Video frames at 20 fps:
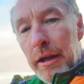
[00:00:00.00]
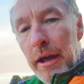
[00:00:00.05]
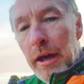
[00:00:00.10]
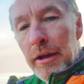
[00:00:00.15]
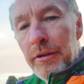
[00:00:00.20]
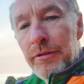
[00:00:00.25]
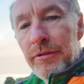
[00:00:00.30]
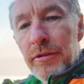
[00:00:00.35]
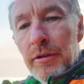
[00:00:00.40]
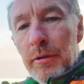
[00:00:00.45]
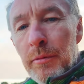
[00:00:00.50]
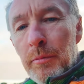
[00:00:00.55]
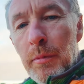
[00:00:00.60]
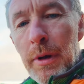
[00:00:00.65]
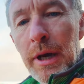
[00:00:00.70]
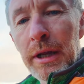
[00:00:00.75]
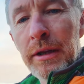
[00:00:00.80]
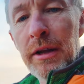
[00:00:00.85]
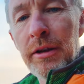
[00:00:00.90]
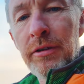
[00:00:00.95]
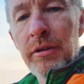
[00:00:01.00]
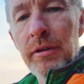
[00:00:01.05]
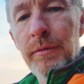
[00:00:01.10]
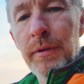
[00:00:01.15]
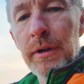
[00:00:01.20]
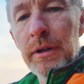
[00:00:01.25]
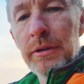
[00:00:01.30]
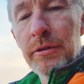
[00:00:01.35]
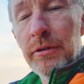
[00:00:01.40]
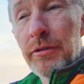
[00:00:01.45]
Kase magnetic
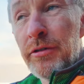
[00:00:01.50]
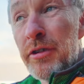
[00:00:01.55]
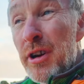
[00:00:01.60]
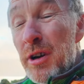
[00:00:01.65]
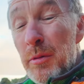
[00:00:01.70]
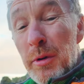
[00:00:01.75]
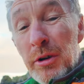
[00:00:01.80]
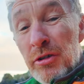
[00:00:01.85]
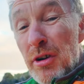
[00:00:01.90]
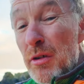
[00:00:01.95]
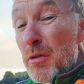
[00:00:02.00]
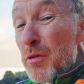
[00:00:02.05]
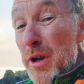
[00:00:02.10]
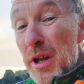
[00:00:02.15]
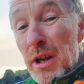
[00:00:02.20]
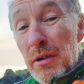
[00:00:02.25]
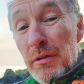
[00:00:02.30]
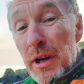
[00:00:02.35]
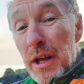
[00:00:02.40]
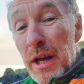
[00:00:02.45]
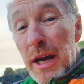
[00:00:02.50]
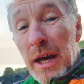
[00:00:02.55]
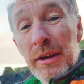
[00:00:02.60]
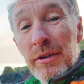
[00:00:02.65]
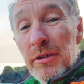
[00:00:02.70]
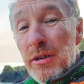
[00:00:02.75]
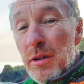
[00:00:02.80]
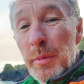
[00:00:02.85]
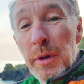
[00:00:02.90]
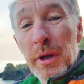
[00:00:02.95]
filters here, which are really, really
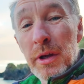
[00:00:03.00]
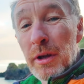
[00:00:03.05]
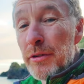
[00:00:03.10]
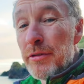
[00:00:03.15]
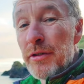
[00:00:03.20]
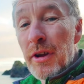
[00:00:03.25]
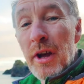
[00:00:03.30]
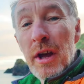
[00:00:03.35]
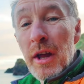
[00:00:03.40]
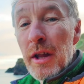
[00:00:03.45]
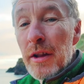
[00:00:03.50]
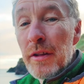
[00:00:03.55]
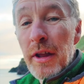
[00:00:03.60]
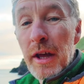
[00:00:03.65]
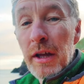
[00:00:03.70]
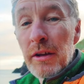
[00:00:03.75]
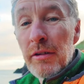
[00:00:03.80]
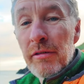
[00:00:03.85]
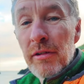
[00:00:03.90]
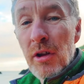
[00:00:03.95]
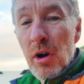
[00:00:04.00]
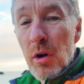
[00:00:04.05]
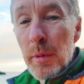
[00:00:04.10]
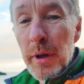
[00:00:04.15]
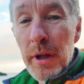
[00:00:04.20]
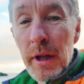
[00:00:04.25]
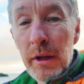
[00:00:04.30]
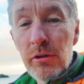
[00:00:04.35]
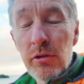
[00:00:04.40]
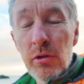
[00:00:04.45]
handy because they just allow
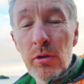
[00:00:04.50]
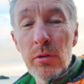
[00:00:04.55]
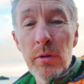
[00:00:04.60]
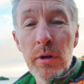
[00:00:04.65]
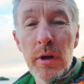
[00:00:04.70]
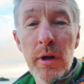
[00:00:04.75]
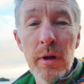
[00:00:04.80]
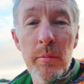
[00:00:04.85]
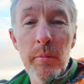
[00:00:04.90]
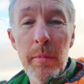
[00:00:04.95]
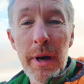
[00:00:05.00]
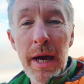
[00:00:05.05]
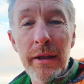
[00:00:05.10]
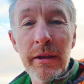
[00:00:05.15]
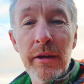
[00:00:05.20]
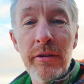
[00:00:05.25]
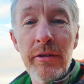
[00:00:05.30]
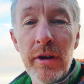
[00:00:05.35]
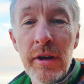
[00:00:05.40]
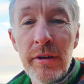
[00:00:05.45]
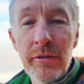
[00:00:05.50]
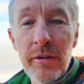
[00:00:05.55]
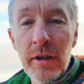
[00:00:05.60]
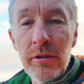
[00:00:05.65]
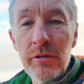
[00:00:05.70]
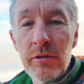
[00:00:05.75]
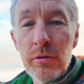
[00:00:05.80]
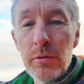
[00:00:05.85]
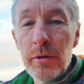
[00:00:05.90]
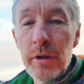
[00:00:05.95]
me then to magnetize
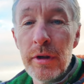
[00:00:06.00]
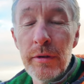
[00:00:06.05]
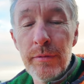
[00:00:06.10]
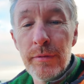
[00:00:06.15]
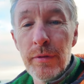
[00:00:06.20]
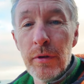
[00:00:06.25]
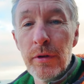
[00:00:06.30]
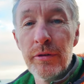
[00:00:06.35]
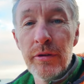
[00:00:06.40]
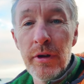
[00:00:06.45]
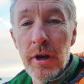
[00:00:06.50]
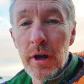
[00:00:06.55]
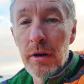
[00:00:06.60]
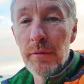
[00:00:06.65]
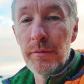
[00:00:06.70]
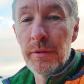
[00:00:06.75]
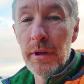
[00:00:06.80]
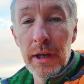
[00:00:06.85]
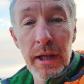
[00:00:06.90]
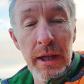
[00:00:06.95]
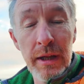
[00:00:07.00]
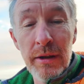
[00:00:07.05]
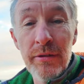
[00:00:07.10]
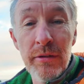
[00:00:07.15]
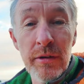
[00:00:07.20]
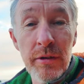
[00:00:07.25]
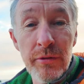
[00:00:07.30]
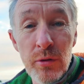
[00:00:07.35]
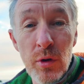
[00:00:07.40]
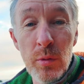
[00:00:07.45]
onto the front of the
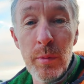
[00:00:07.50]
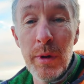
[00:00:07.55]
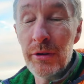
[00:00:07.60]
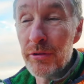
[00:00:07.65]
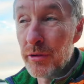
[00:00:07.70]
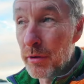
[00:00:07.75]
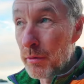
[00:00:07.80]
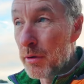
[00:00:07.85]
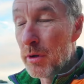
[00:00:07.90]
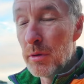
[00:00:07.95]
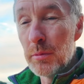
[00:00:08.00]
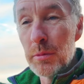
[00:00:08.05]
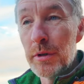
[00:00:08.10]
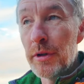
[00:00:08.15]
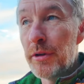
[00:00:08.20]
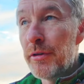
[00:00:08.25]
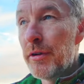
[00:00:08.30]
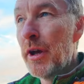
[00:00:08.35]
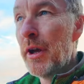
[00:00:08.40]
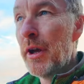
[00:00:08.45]
lens, and there's no messing around with it.